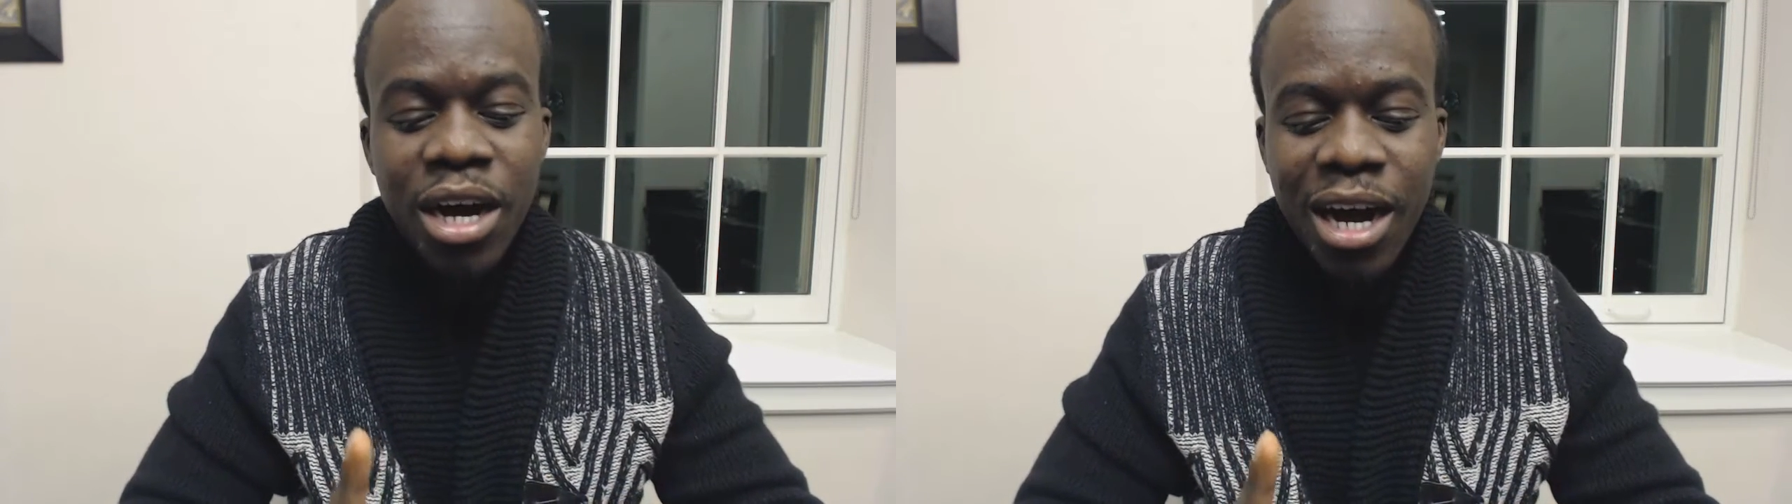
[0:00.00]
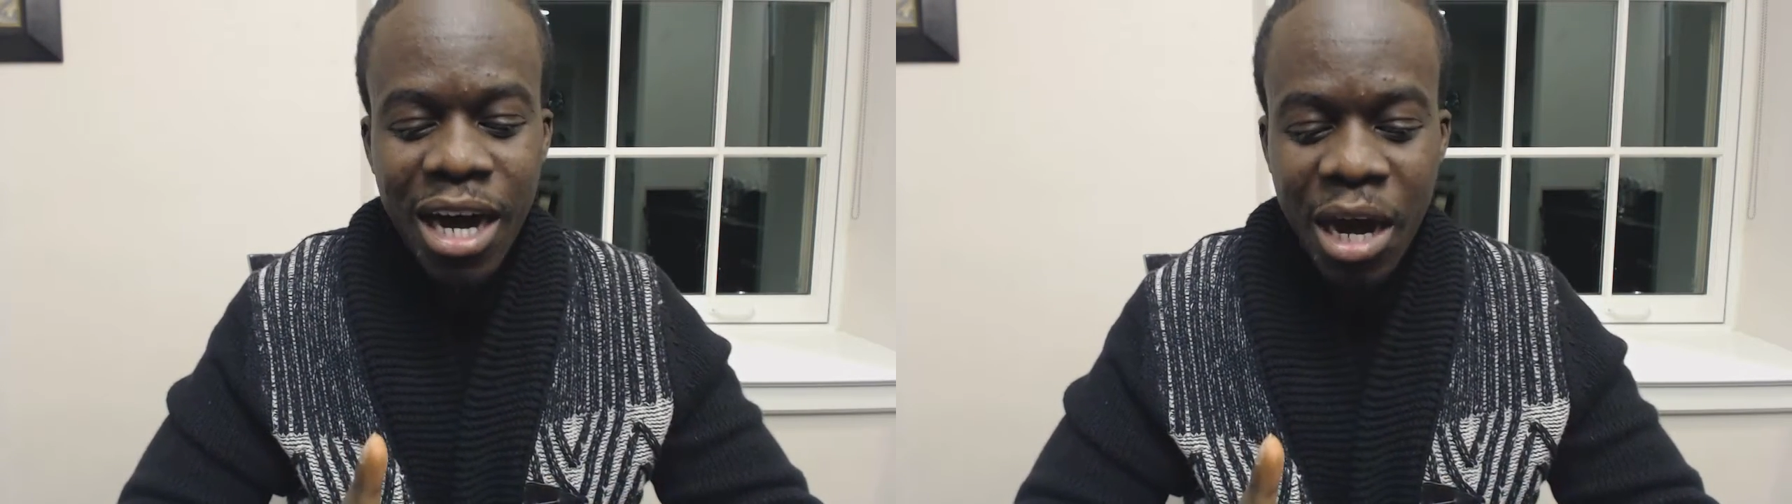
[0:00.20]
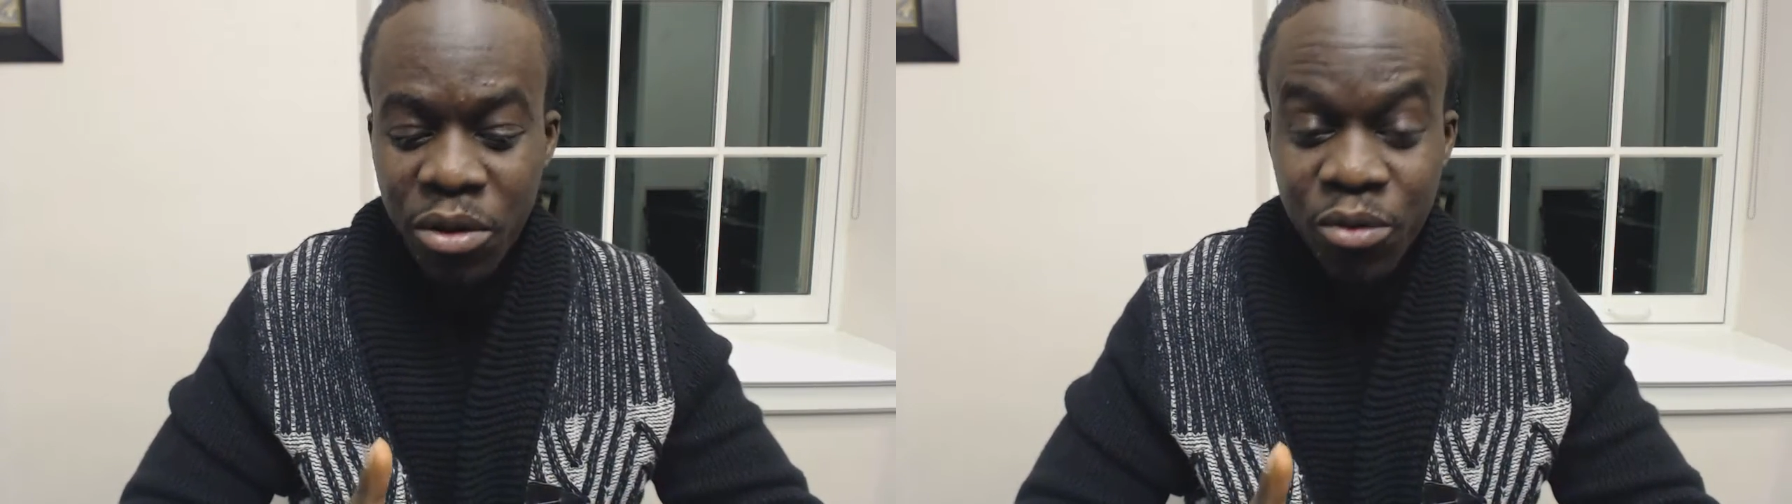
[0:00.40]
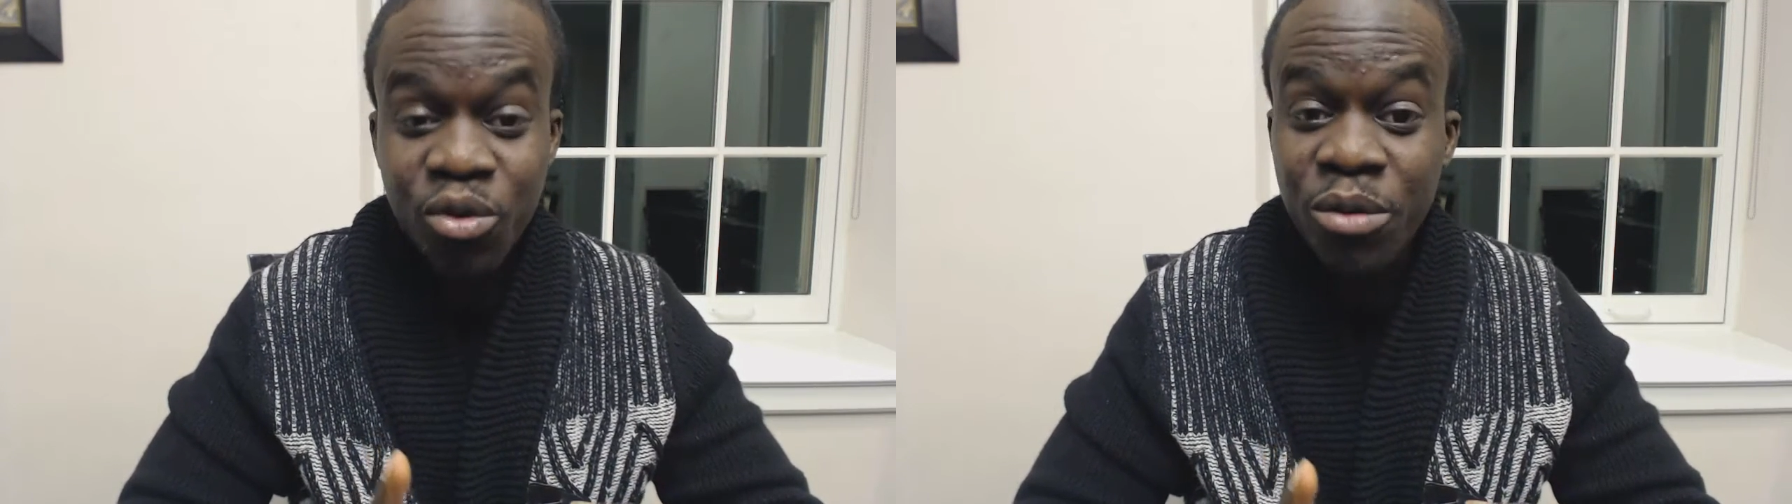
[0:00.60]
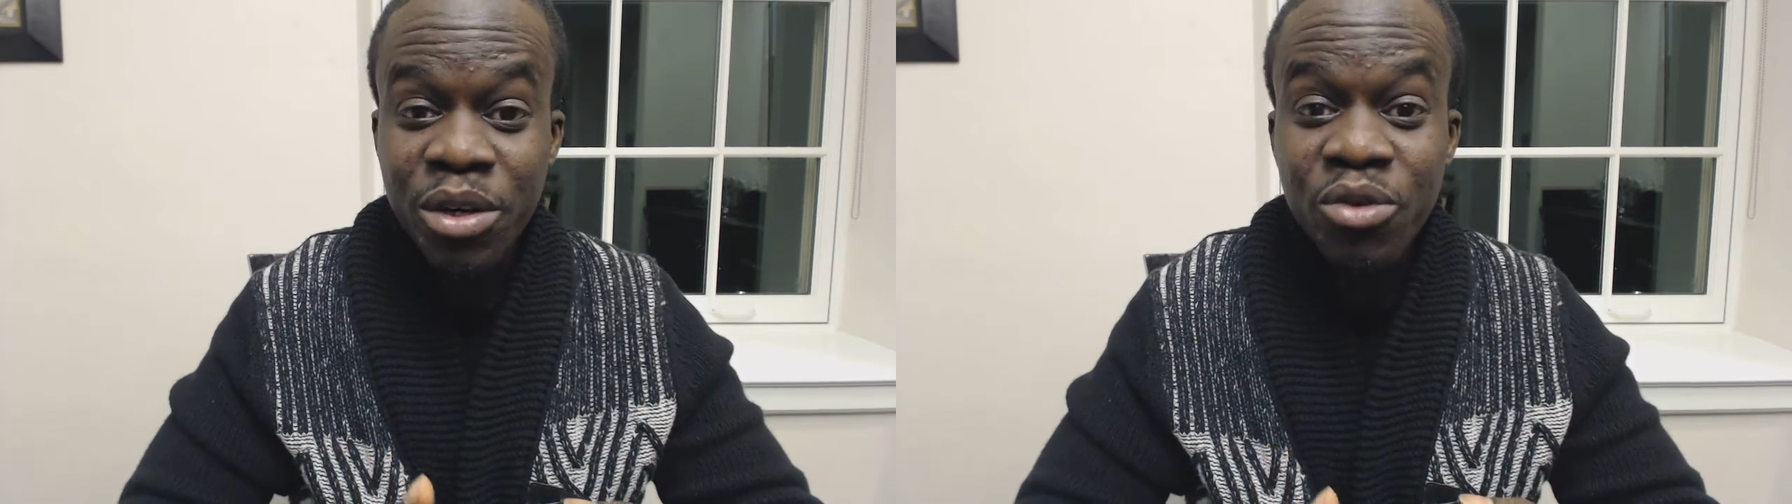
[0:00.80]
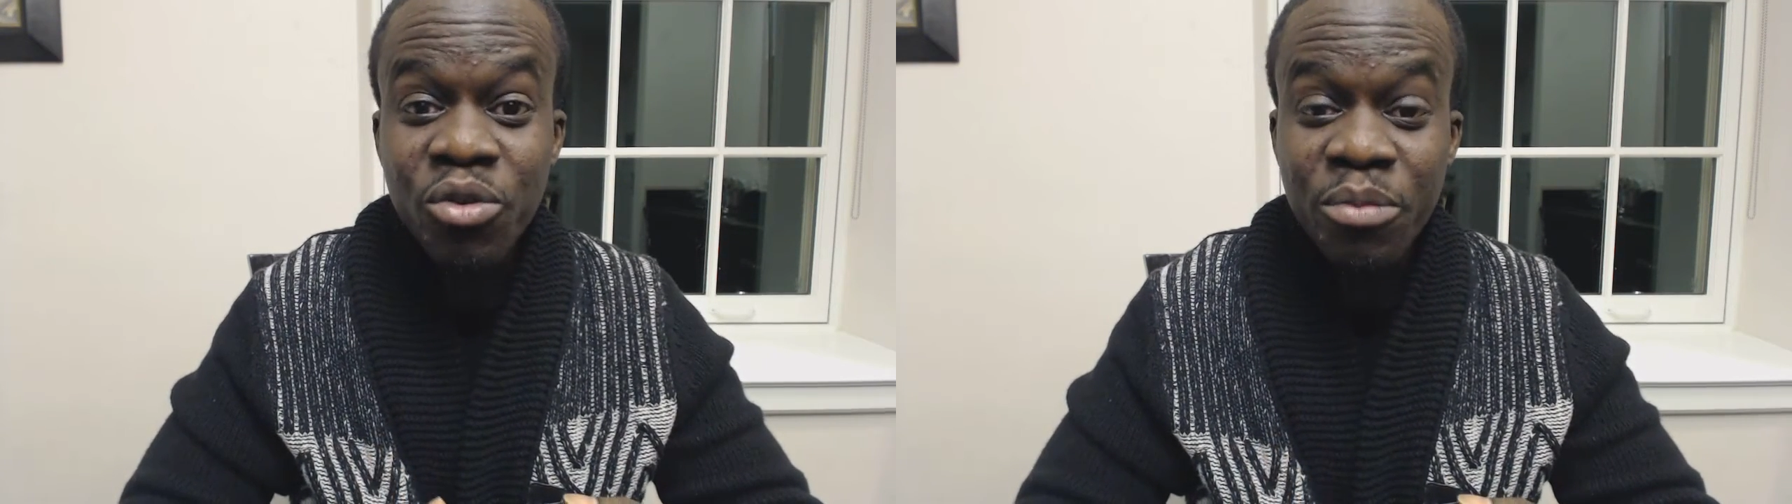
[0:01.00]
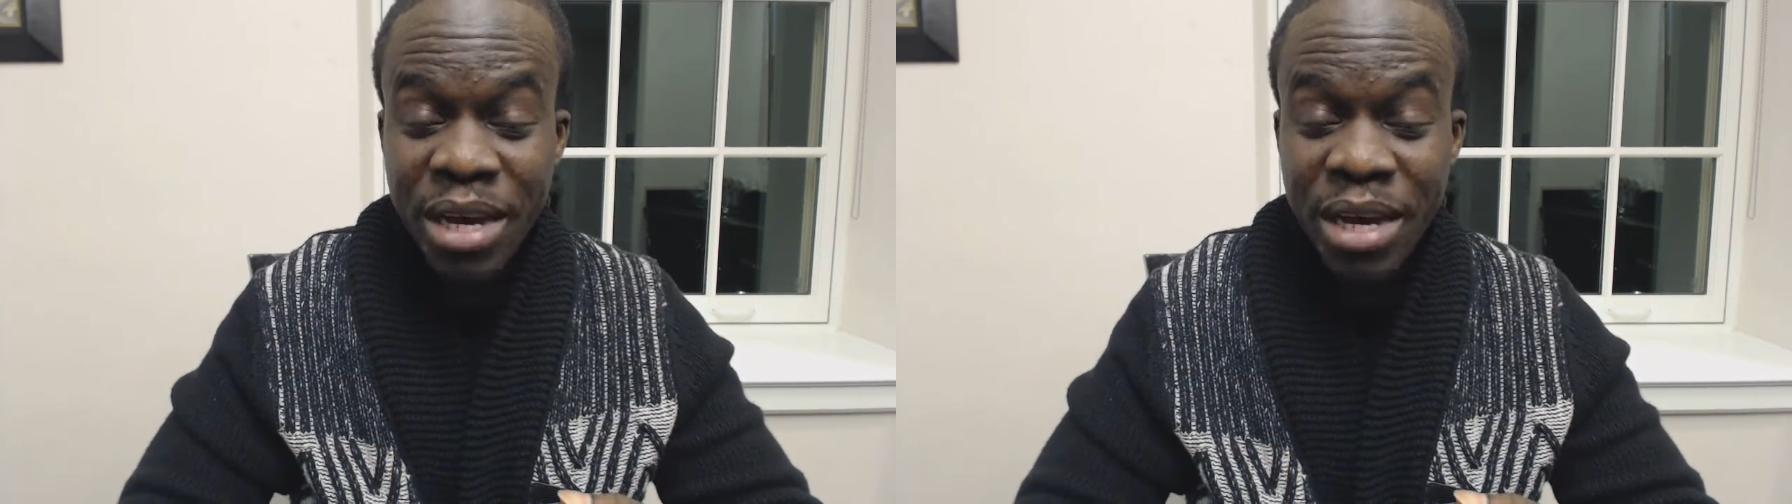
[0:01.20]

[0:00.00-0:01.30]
I want a woman who